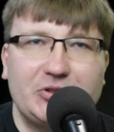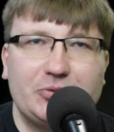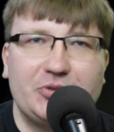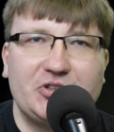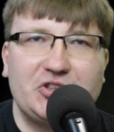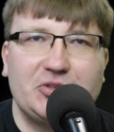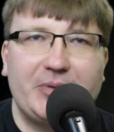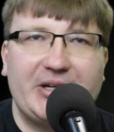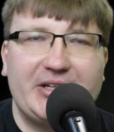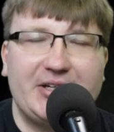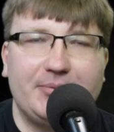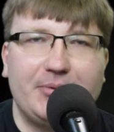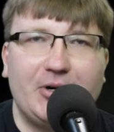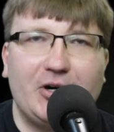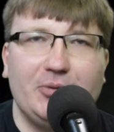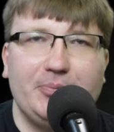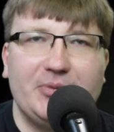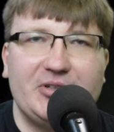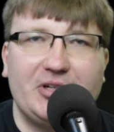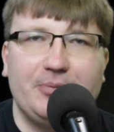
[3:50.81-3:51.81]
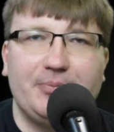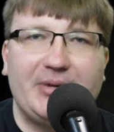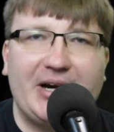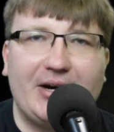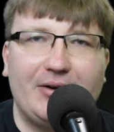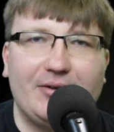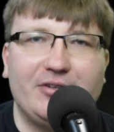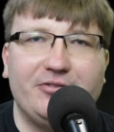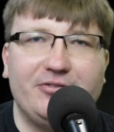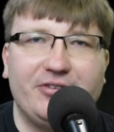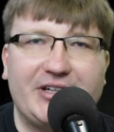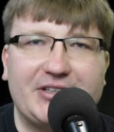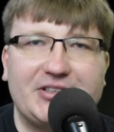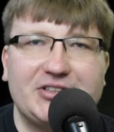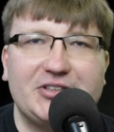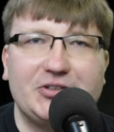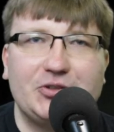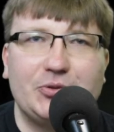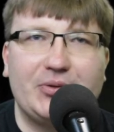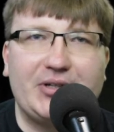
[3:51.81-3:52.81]
which made him open up Howl FX
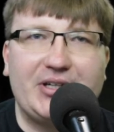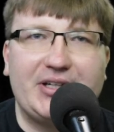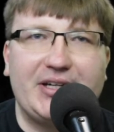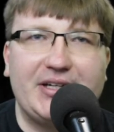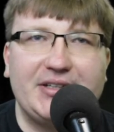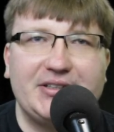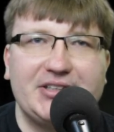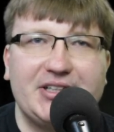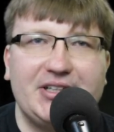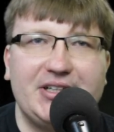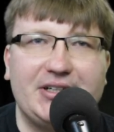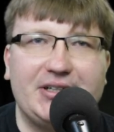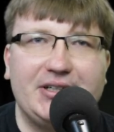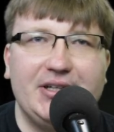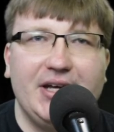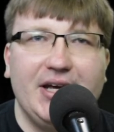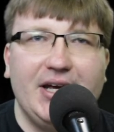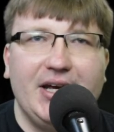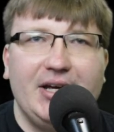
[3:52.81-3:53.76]
in 2018,